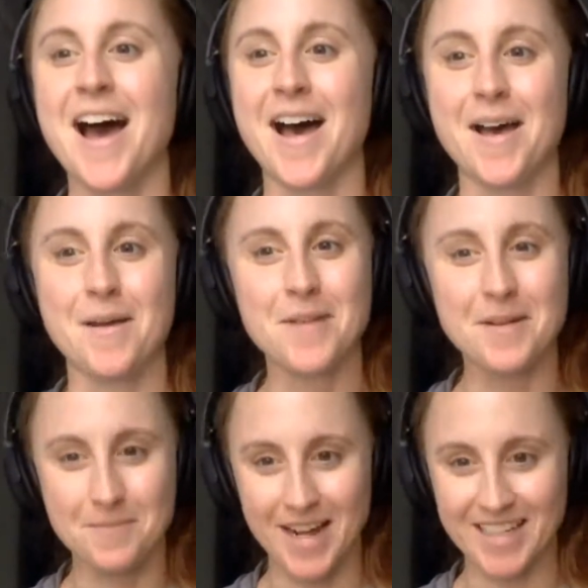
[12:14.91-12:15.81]

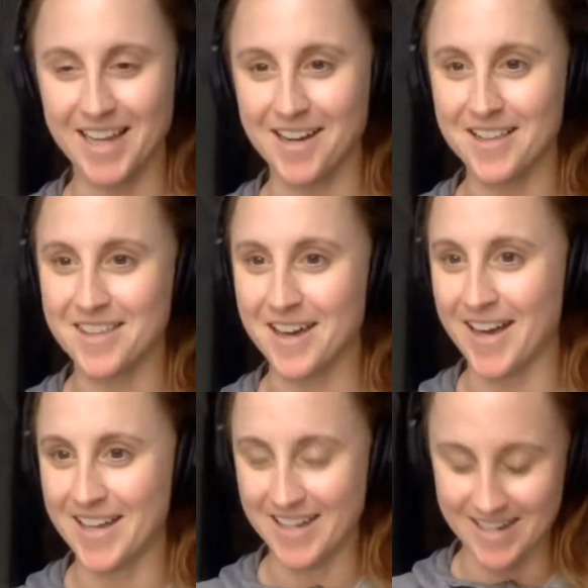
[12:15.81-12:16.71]
My second
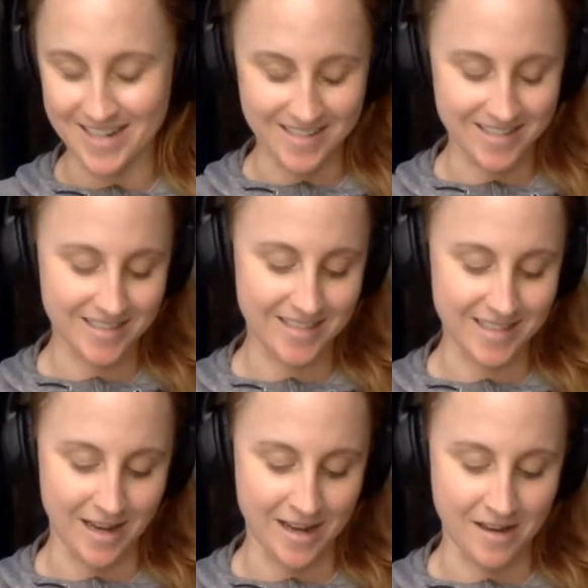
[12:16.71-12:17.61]
thought is
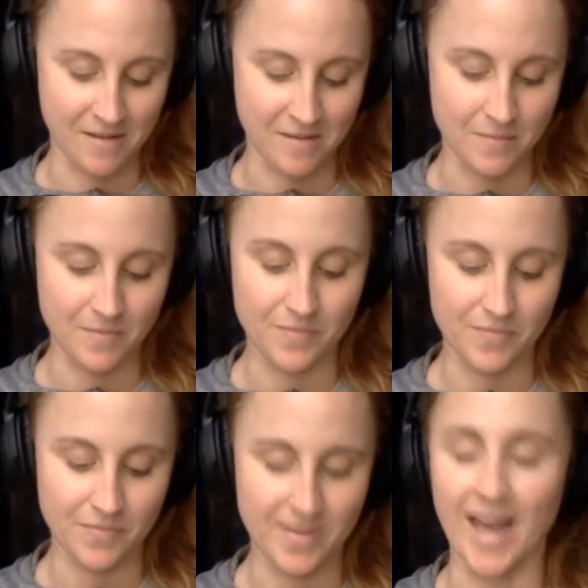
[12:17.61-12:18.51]

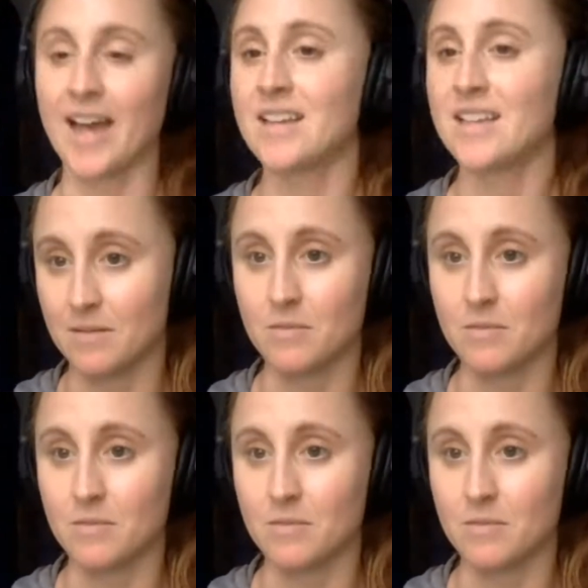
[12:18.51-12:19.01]
that